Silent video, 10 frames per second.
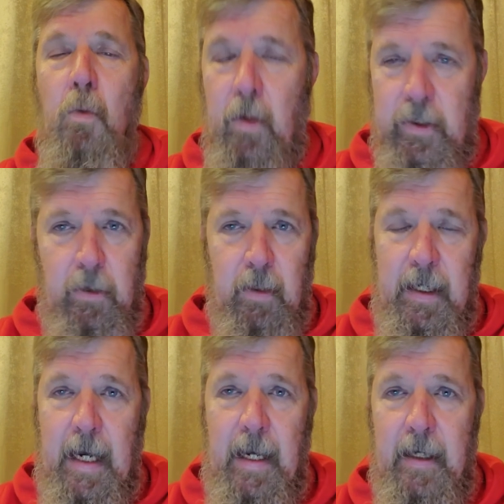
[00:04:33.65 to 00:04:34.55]
We're
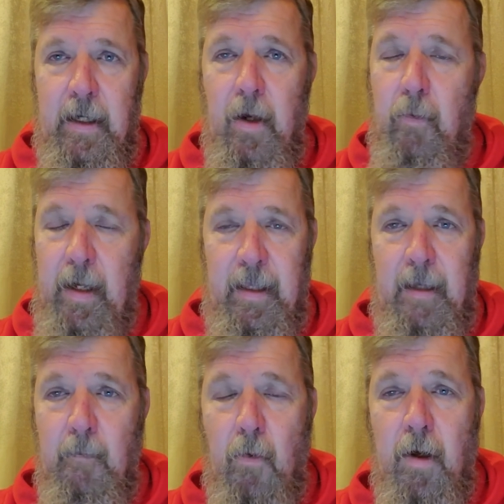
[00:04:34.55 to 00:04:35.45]
certainly not going to know
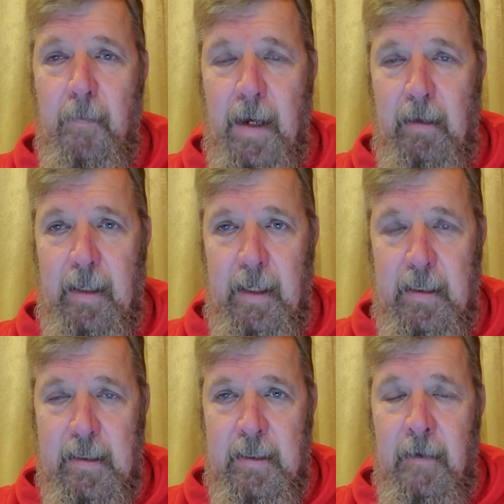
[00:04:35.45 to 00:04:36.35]
anything more about
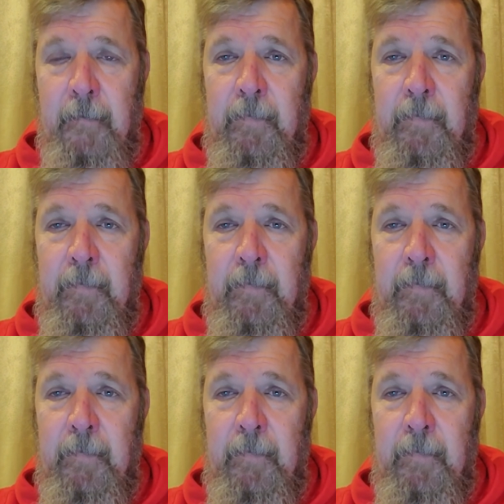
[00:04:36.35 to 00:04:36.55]
this